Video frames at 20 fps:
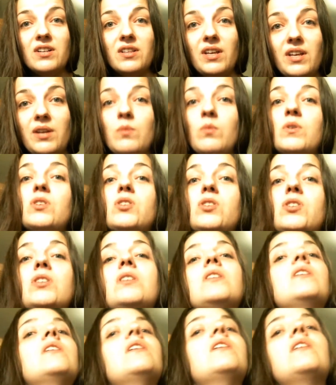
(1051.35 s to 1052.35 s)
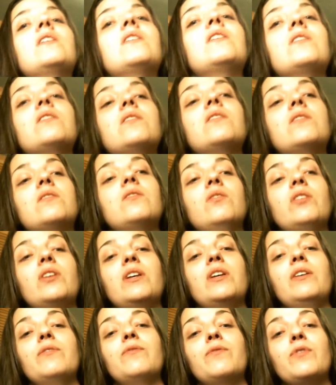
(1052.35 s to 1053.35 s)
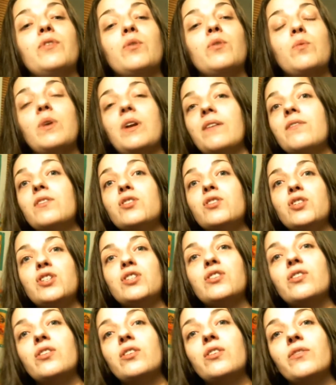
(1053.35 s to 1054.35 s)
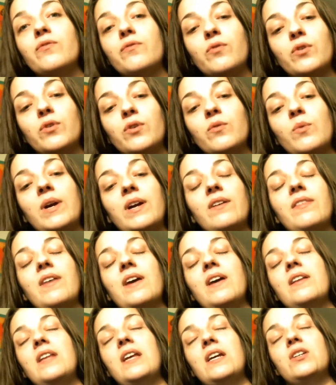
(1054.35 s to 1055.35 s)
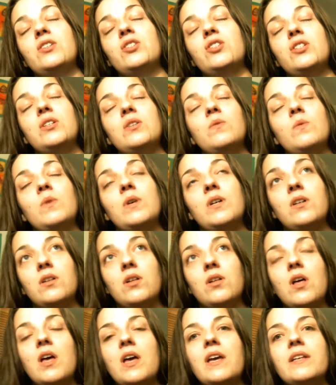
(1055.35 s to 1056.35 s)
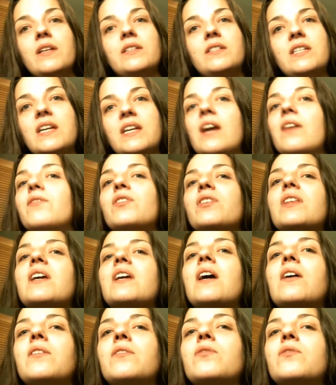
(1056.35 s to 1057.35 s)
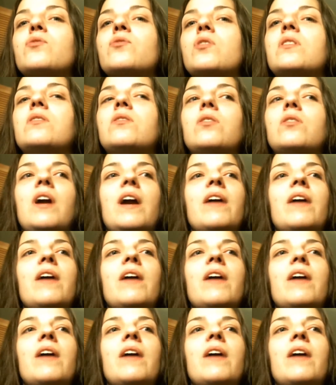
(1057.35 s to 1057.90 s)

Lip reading: like when she is looking for whatever she's looking for to wear that day, she will dig everything out of the dresser.